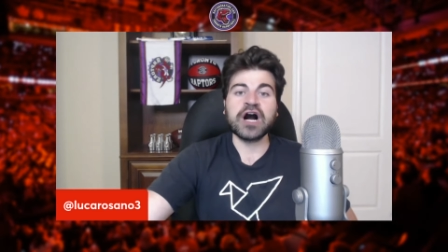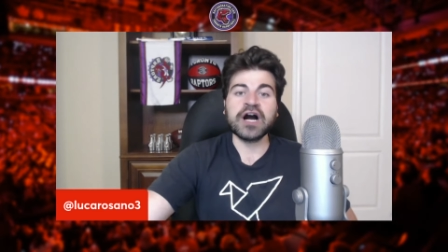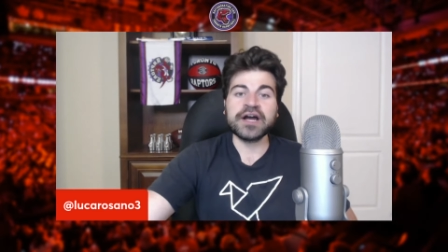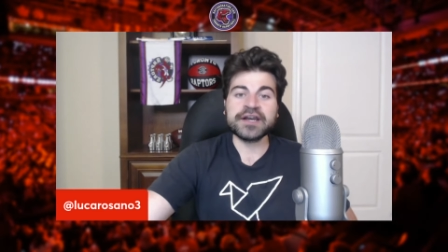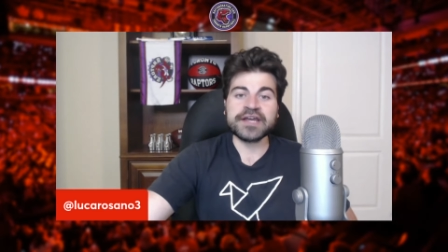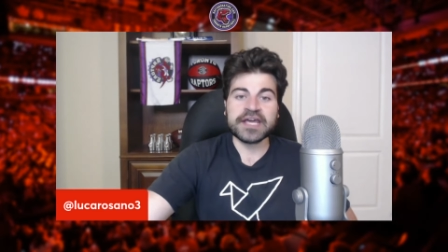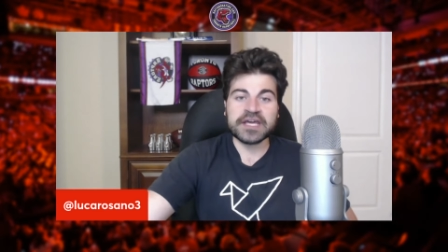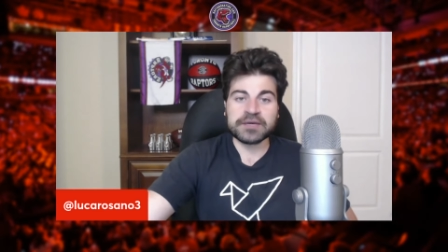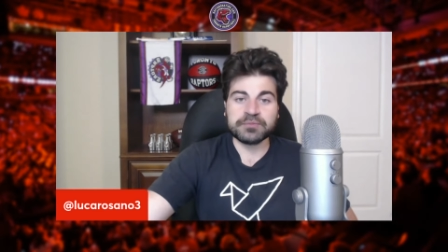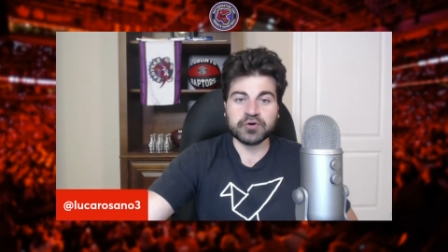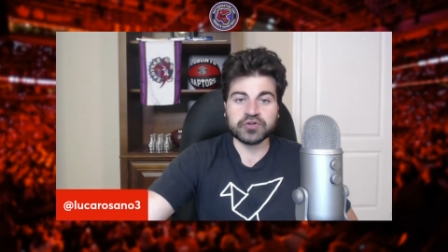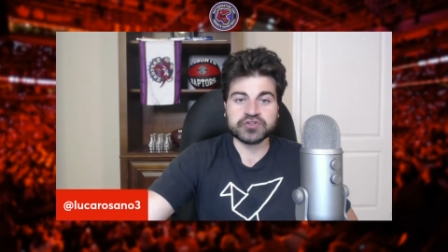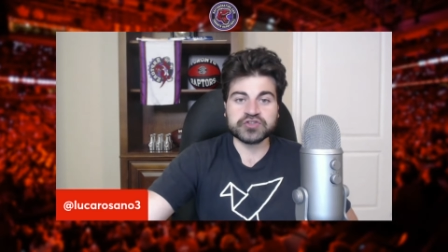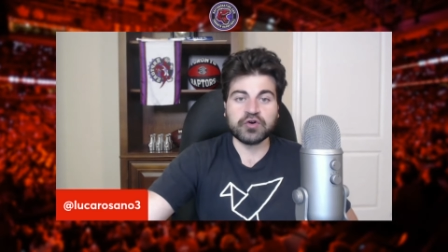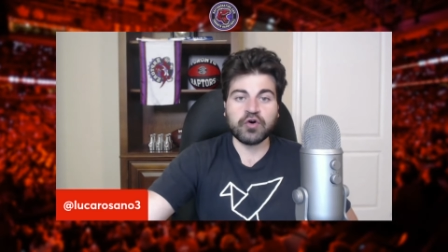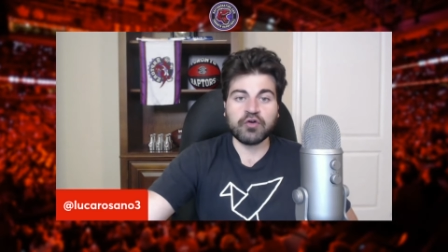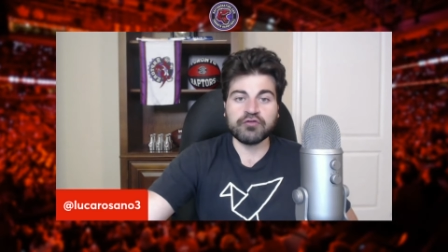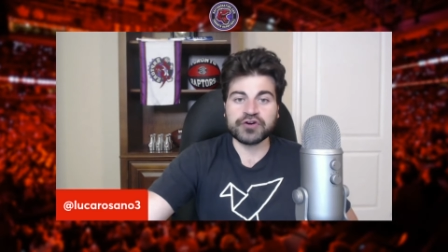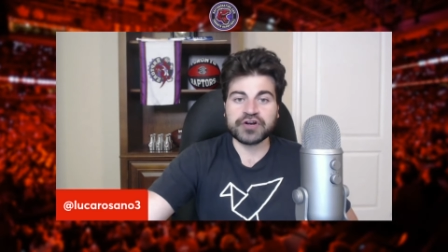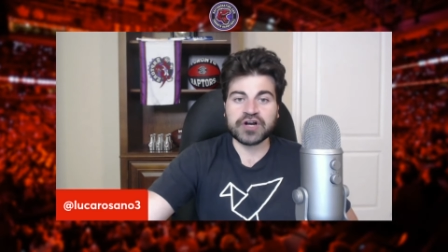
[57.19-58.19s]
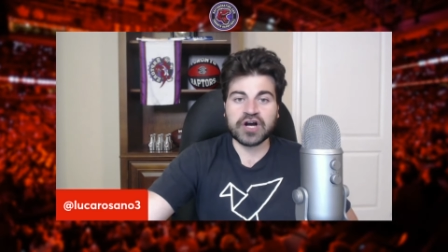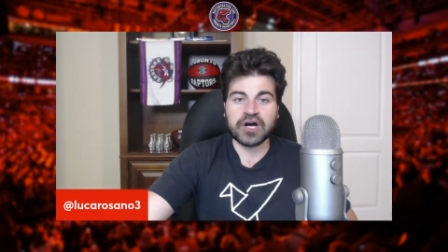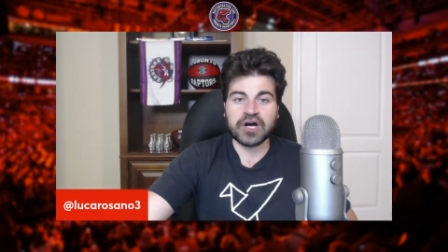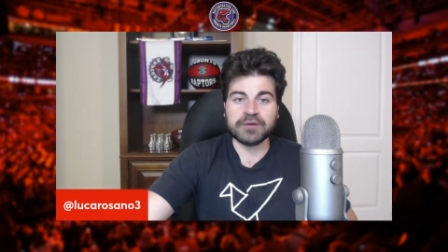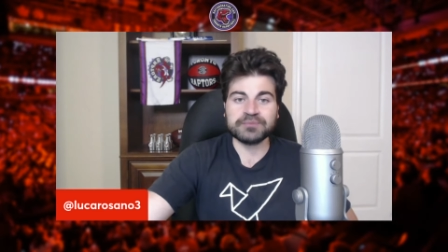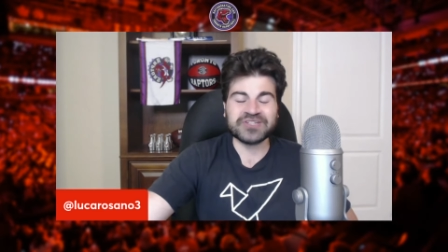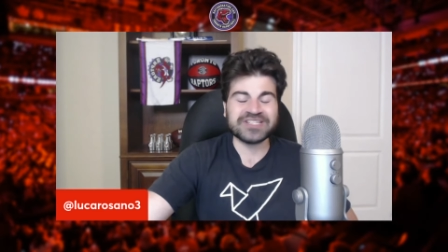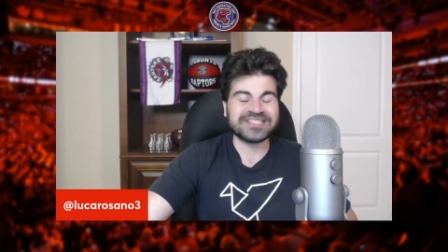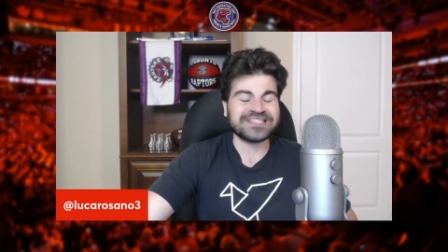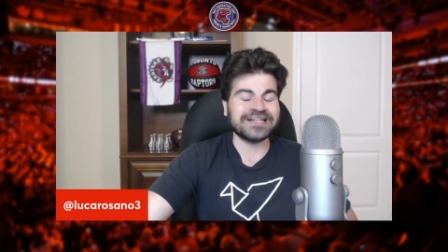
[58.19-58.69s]
unable to
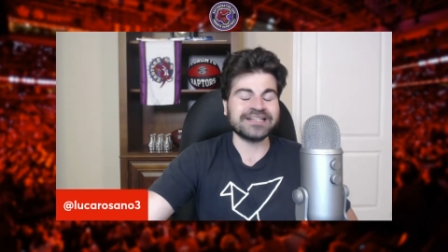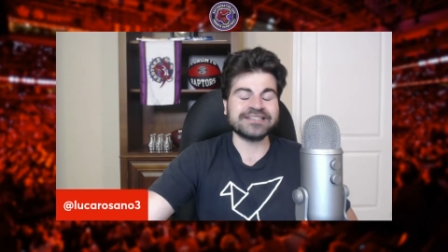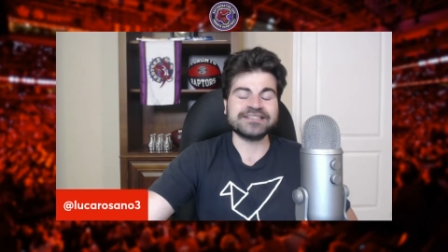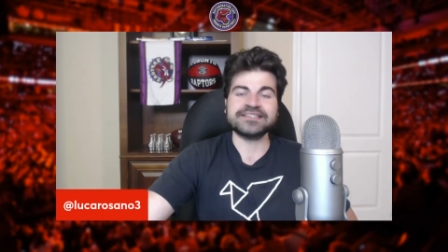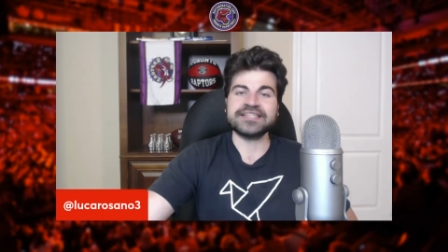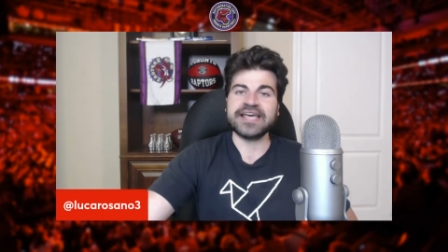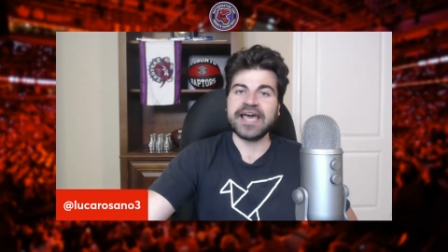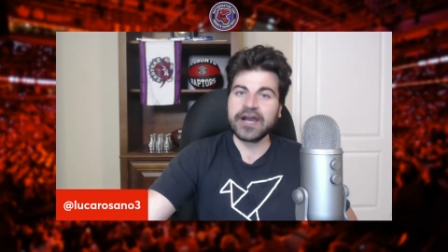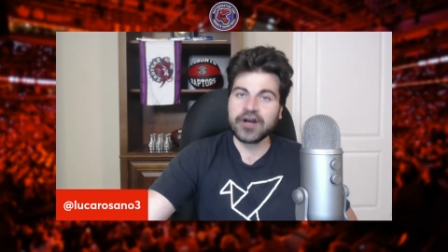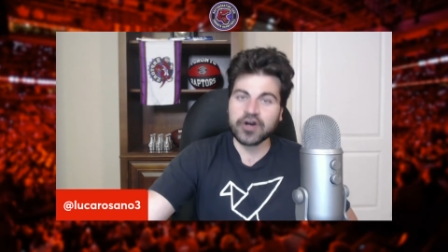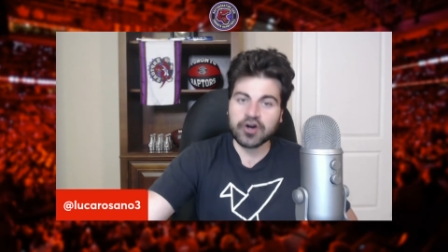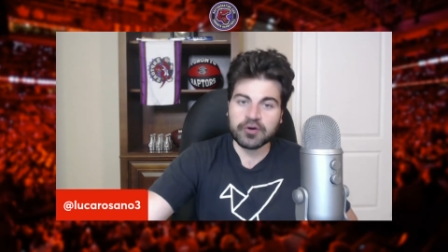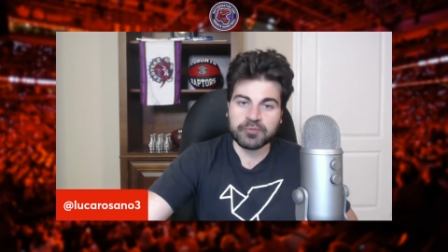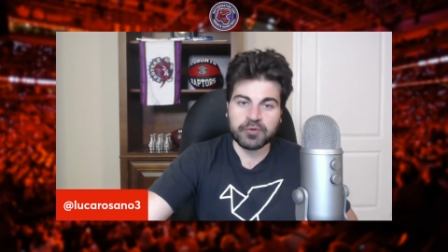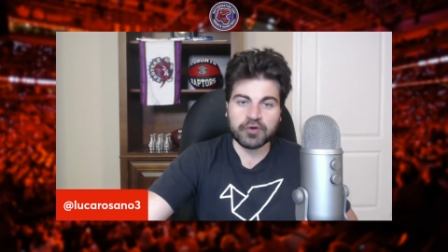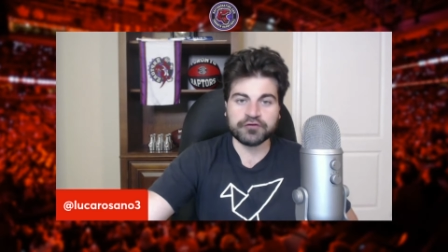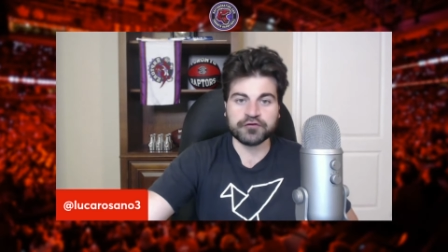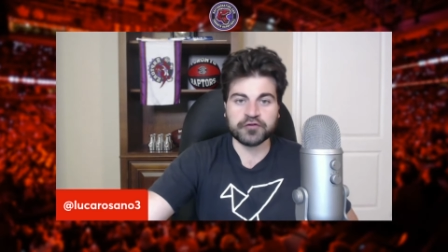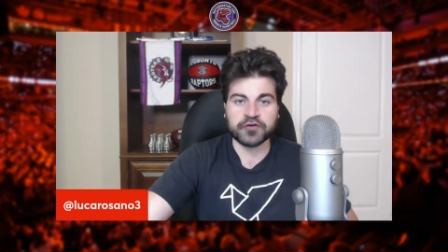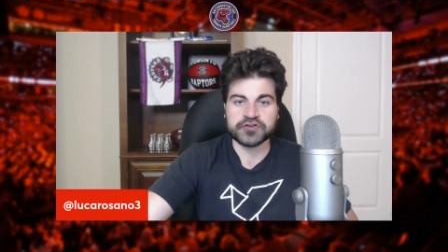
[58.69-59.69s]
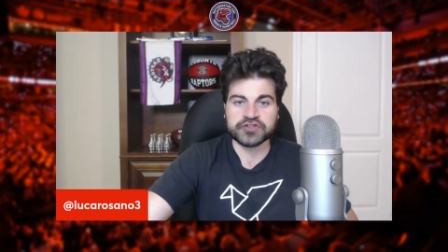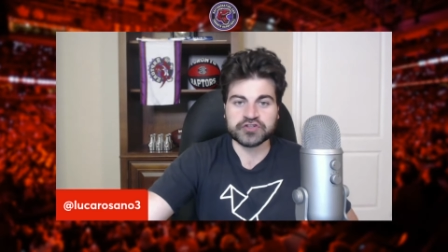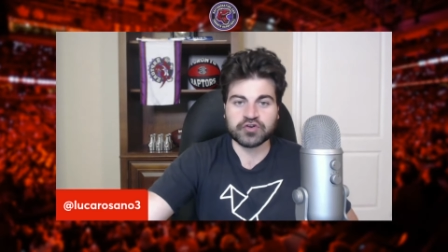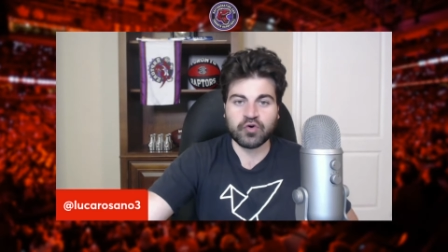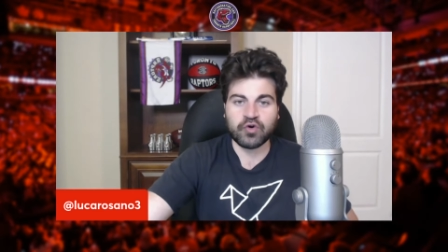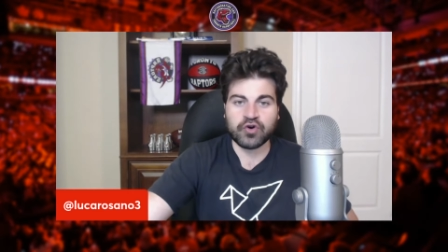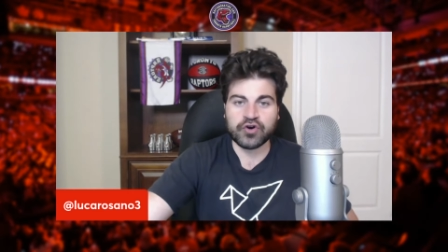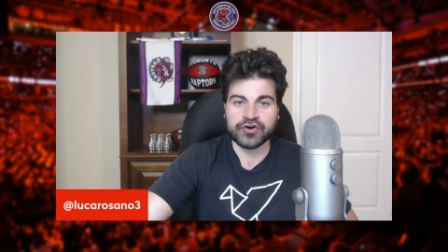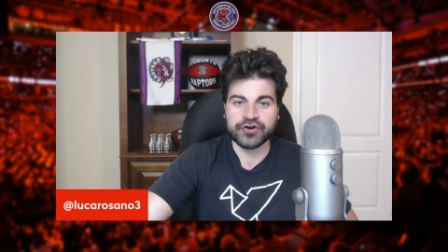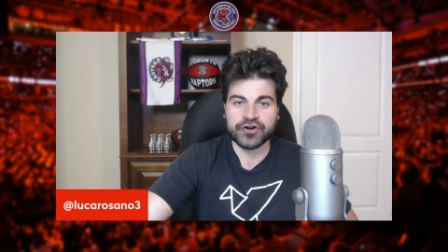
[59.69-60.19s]
overcome just a terrible first
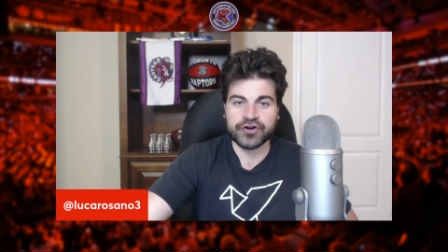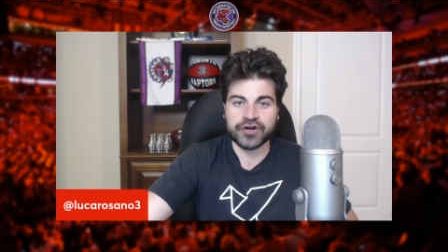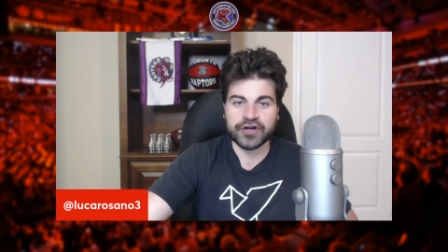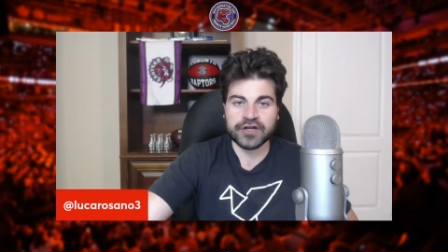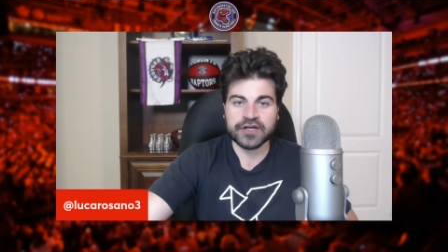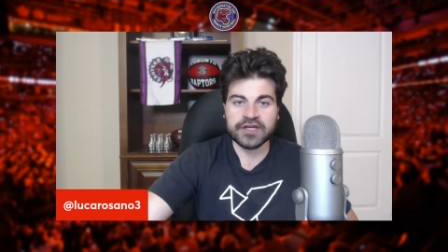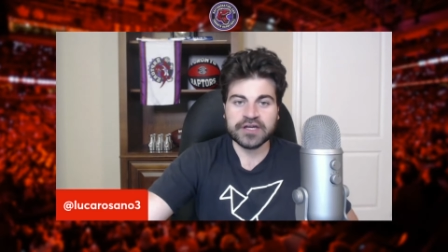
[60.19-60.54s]
quarter,